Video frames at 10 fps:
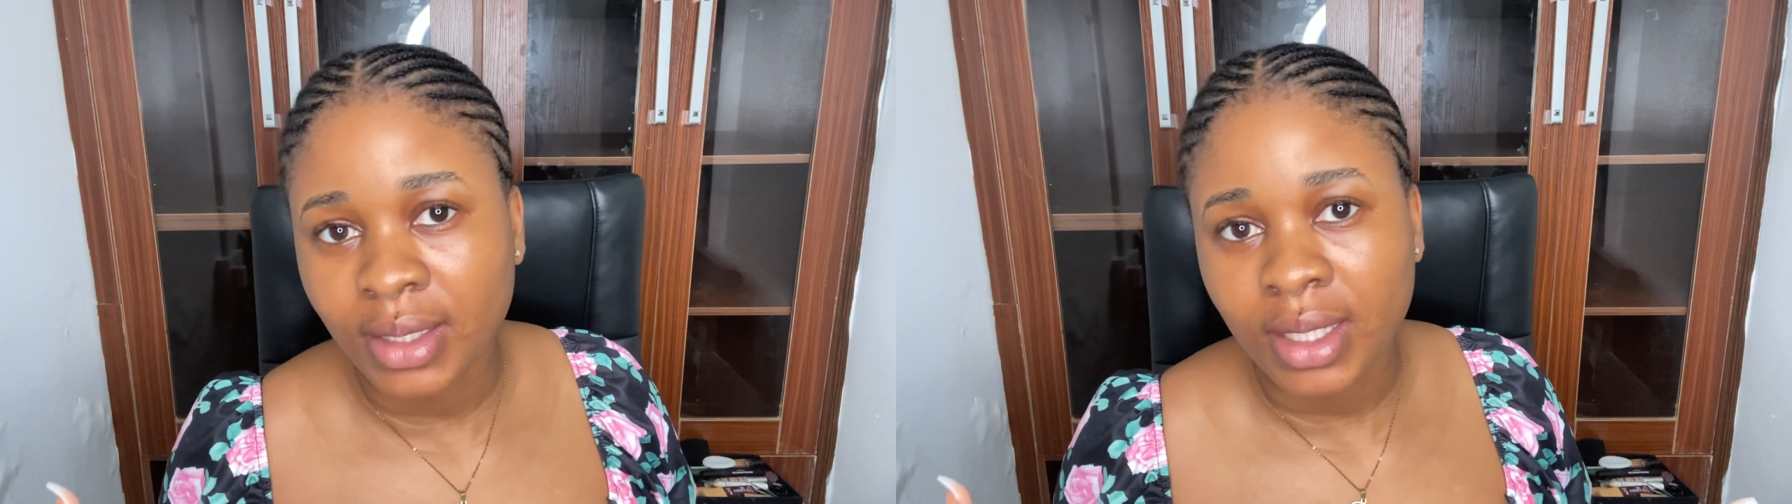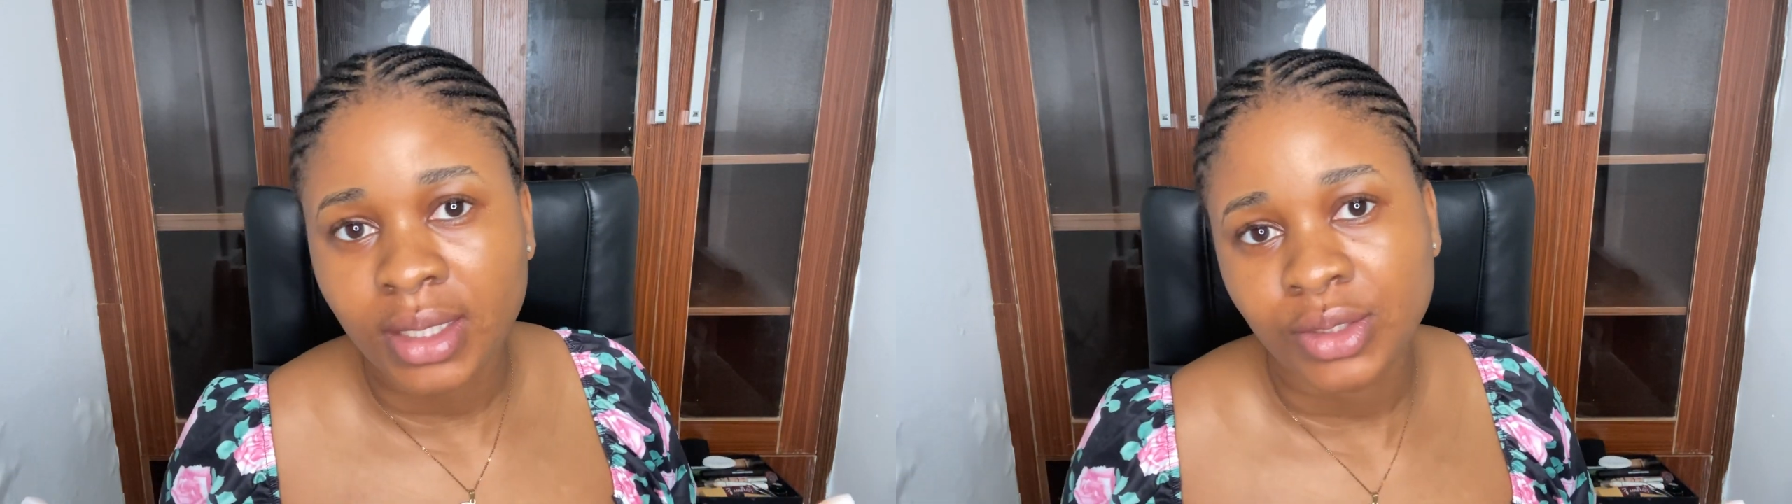
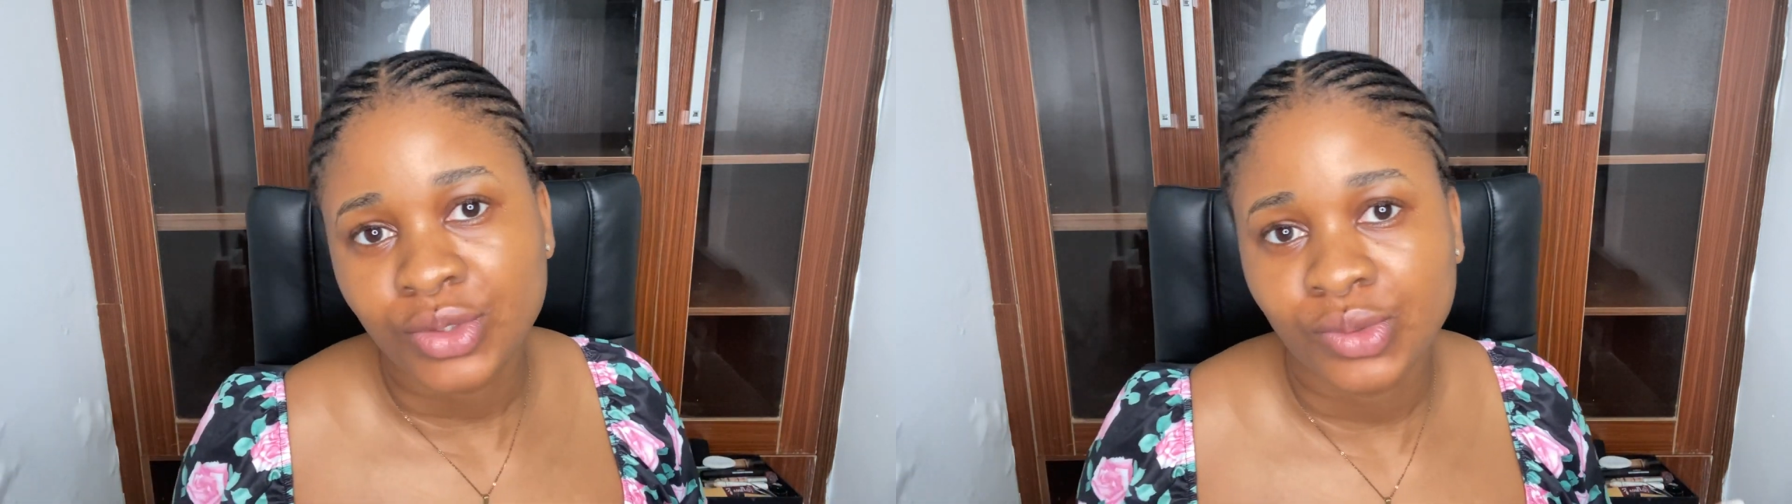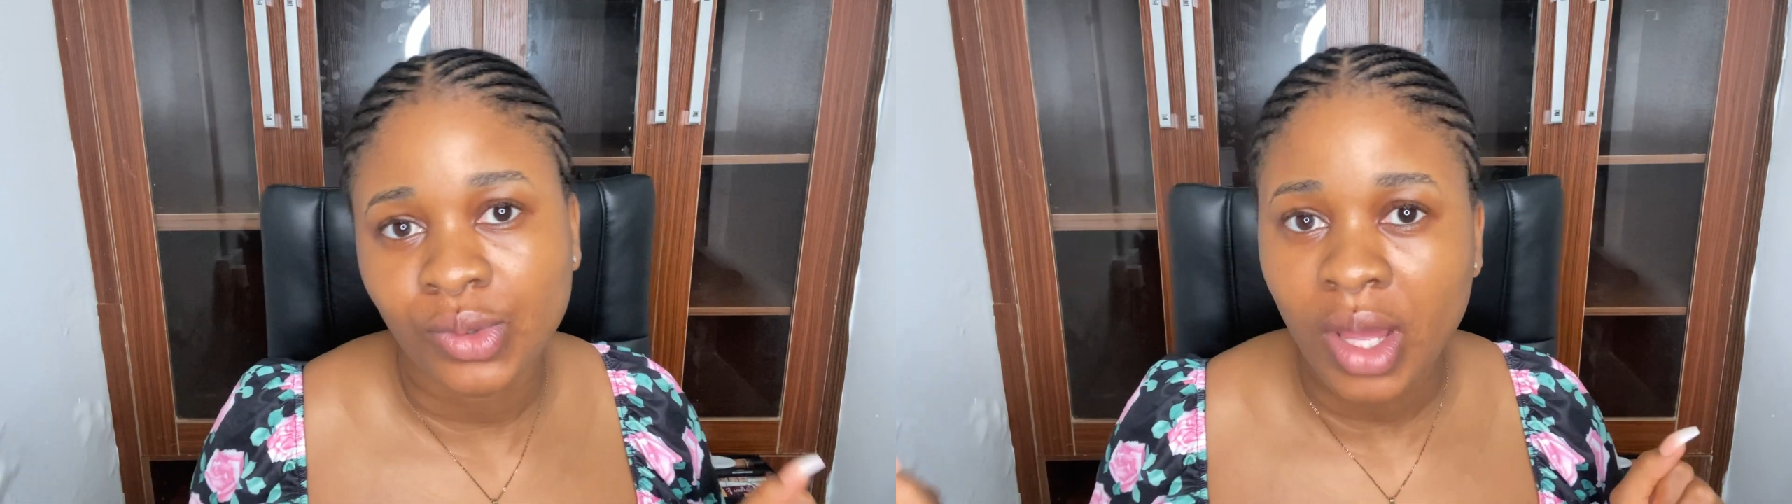into
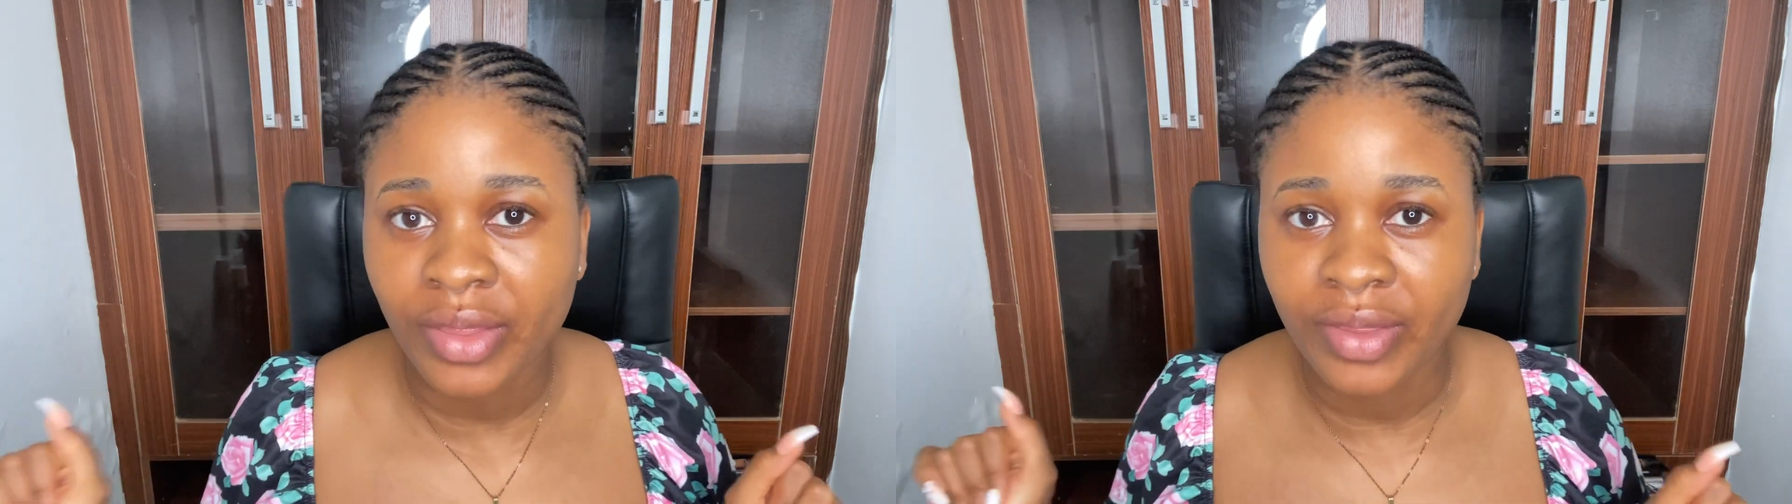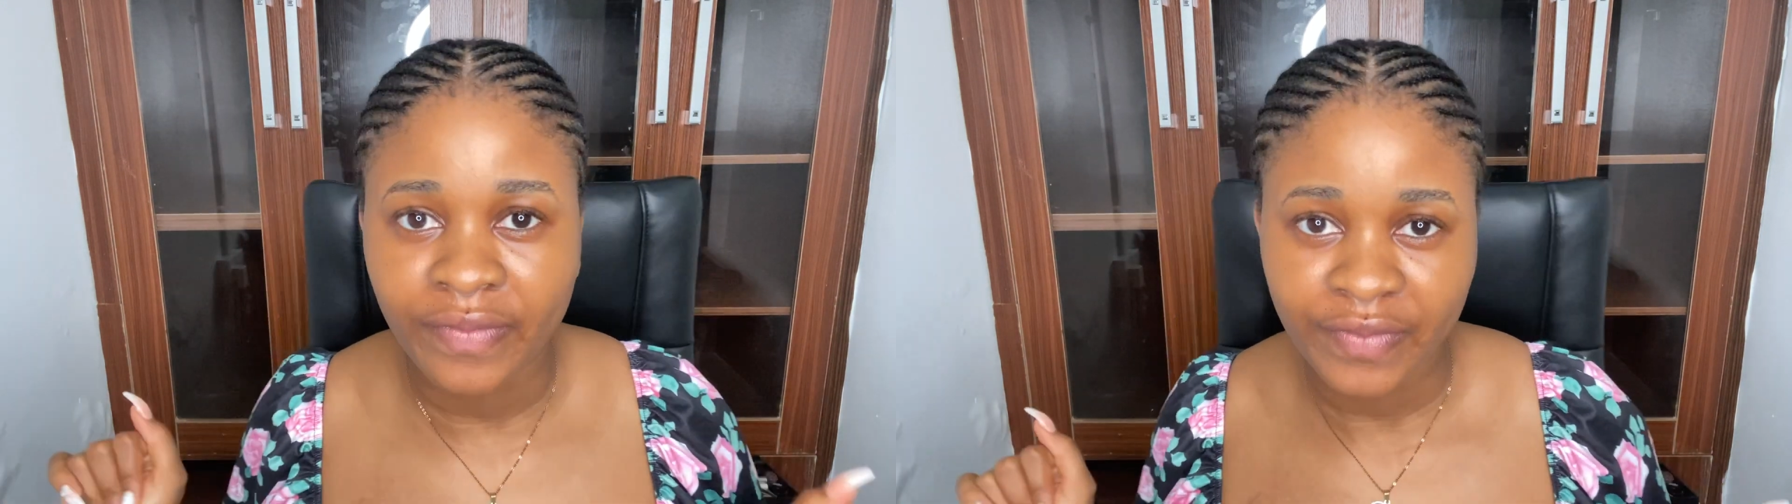
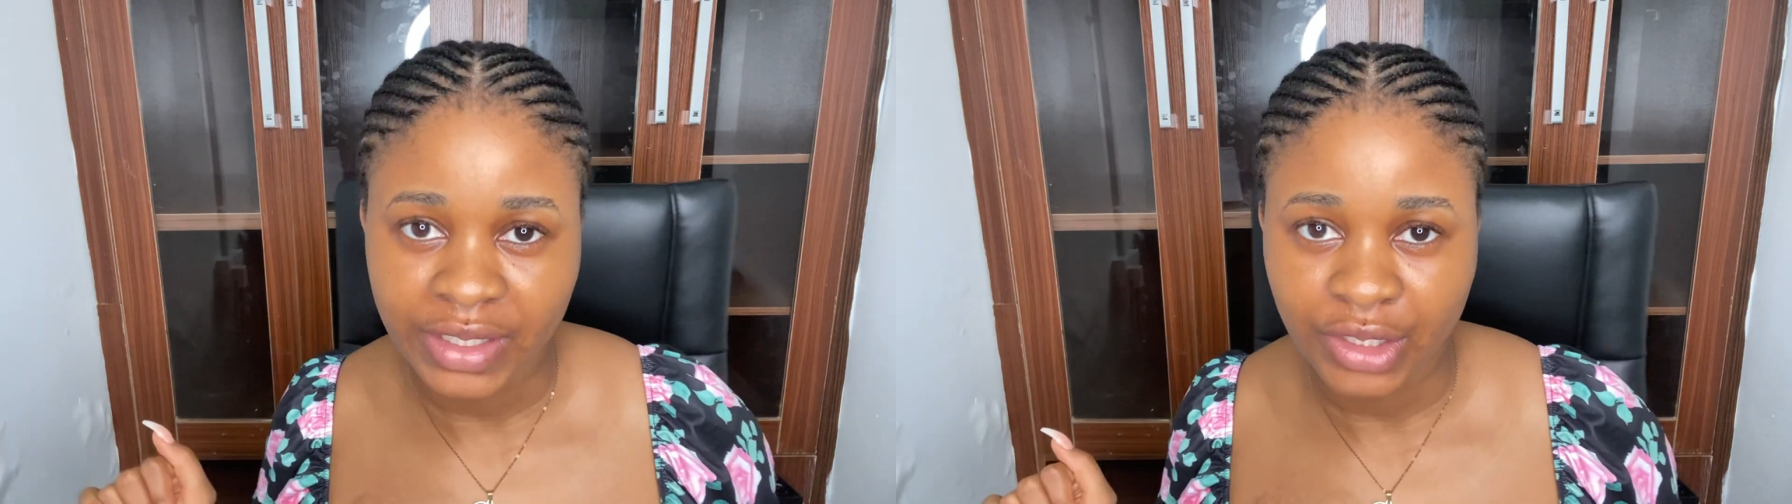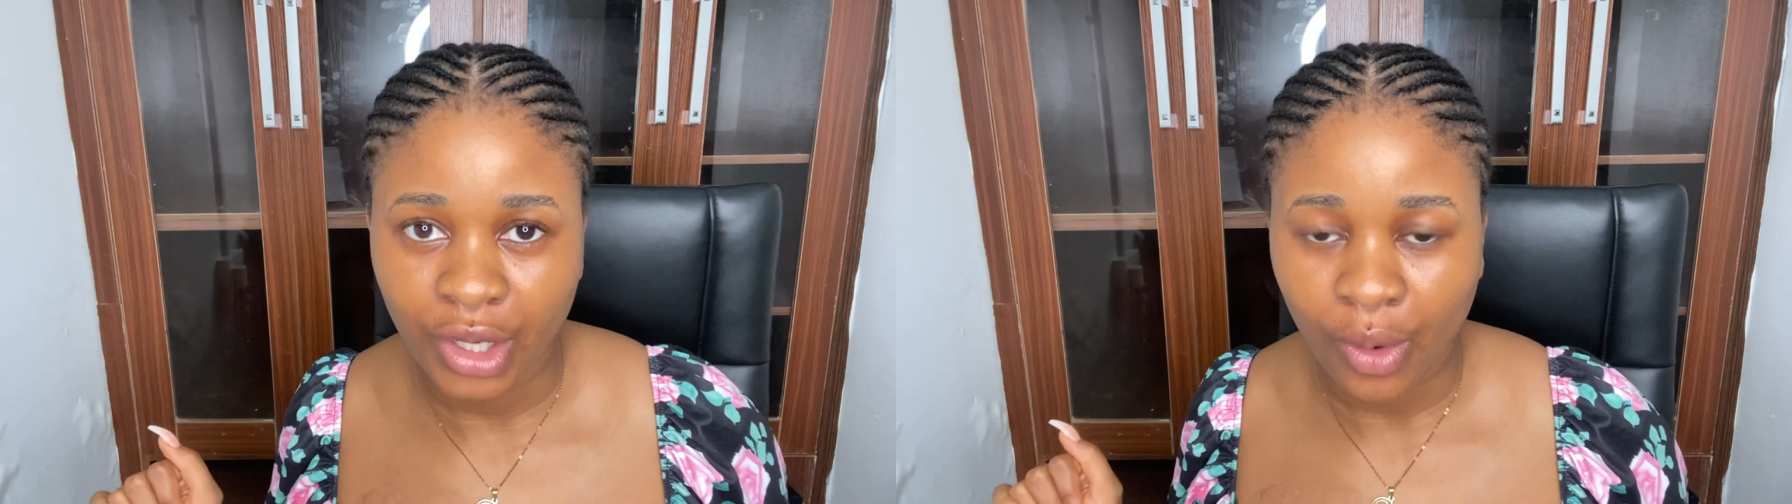the
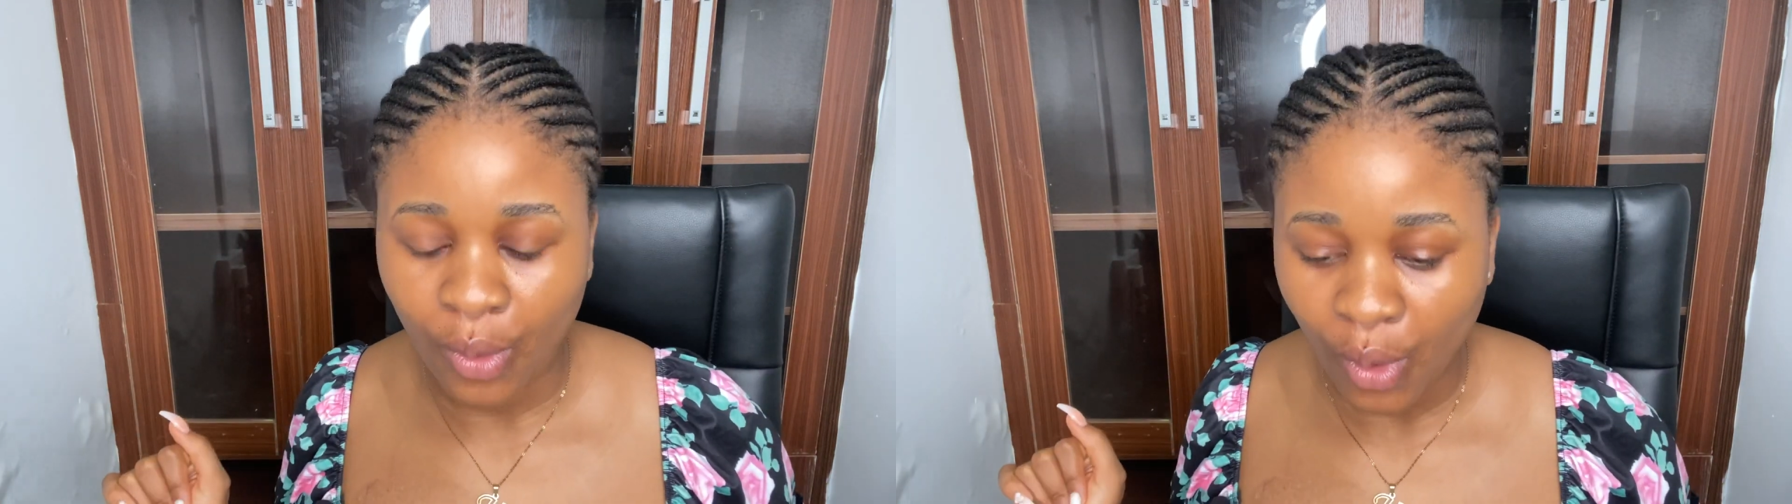video.